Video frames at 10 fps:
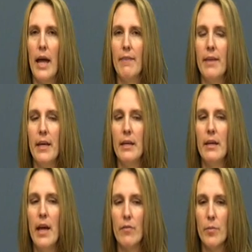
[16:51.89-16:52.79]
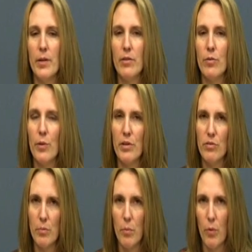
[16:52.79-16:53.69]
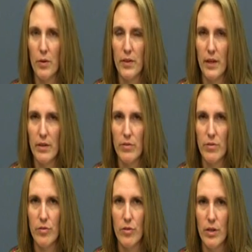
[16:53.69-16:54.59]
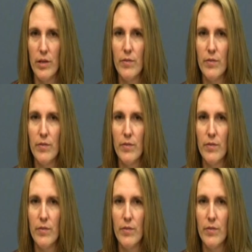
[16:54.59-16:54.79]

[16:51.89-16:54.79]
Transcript: And then everybody's going to support that decision.